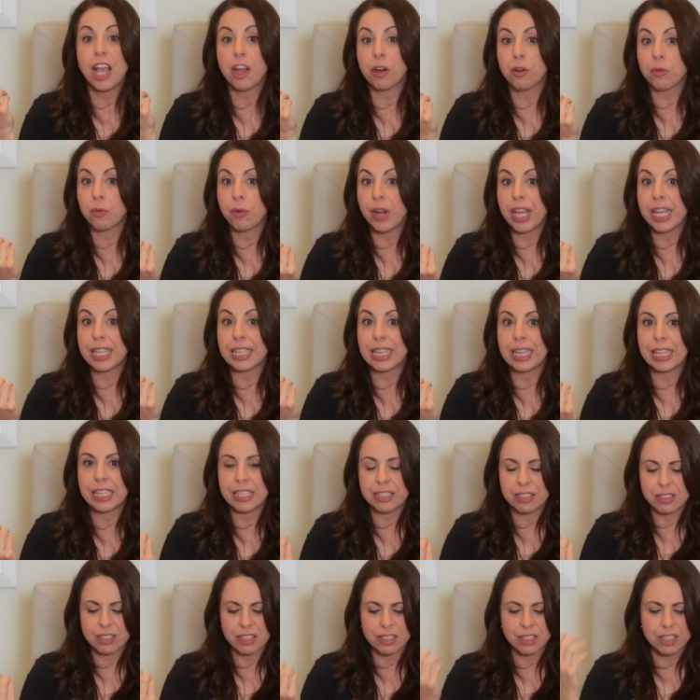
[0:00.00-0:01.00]
a great
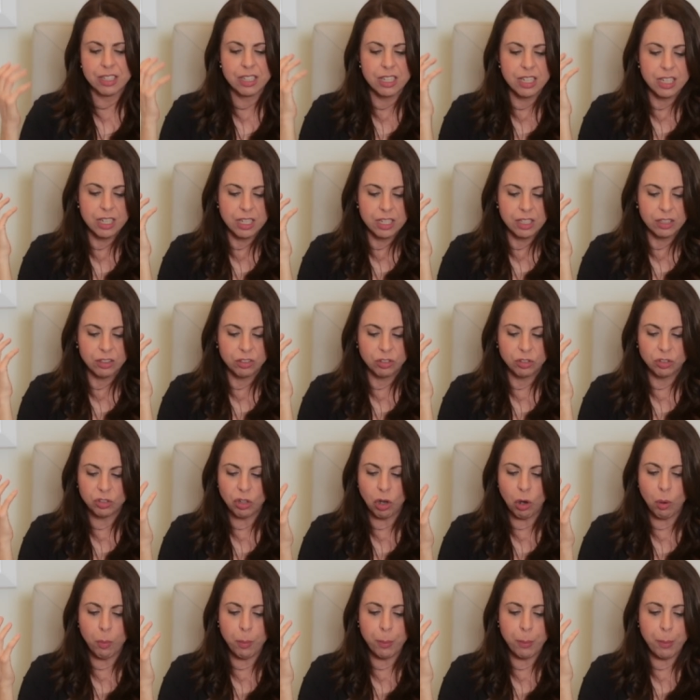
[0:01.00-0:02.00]
leader.
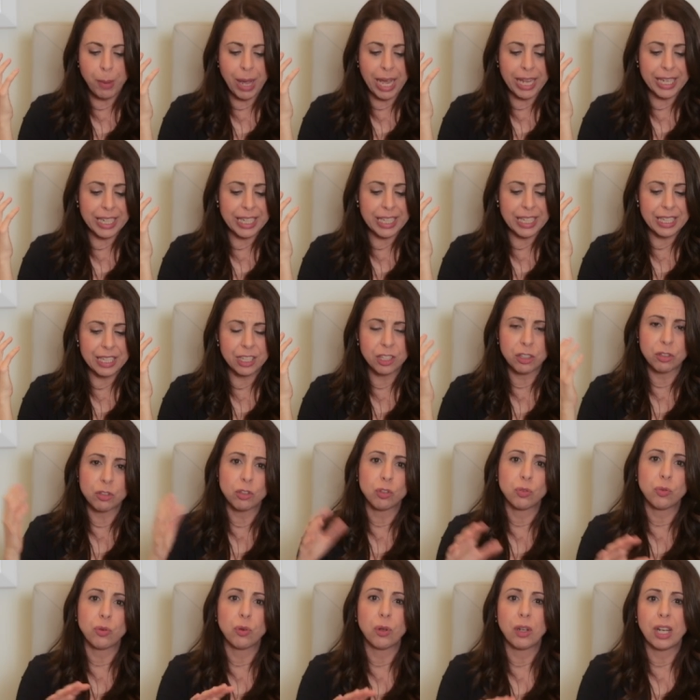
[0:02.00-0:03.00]
So many
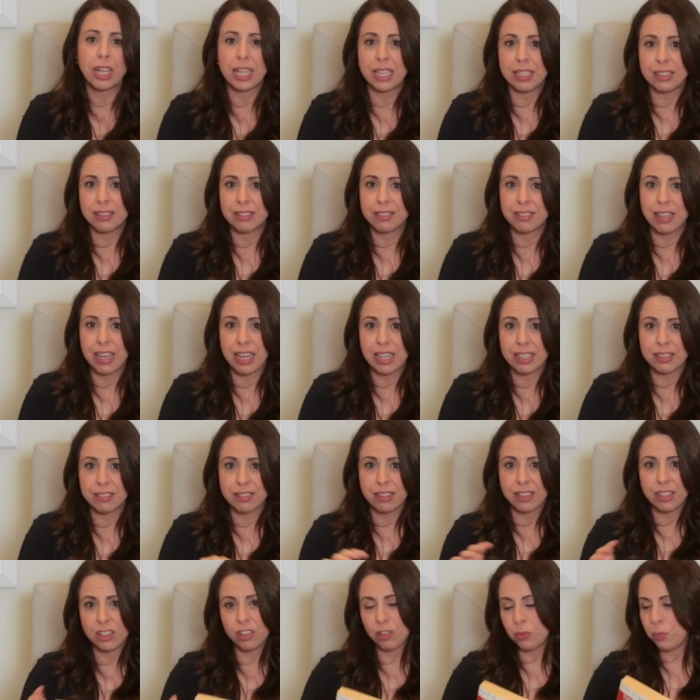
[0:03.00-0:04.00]
useful
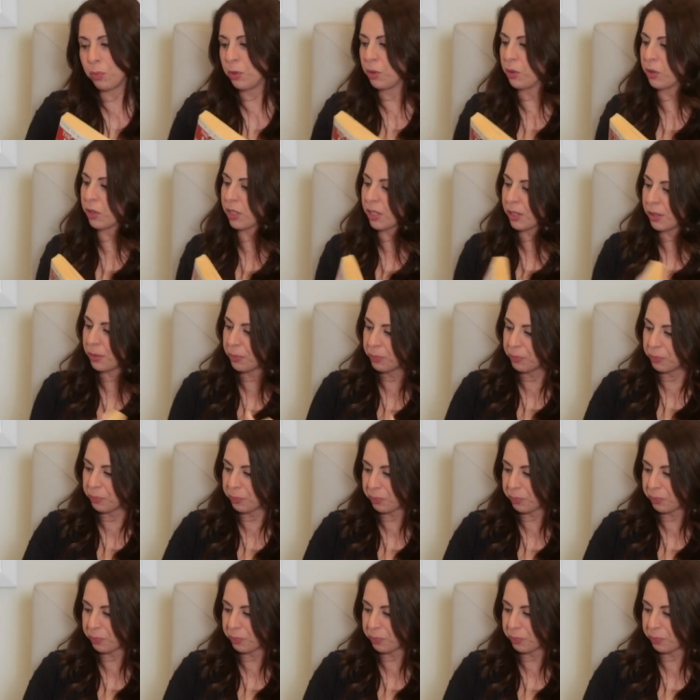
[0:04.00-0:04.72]
insights in this book.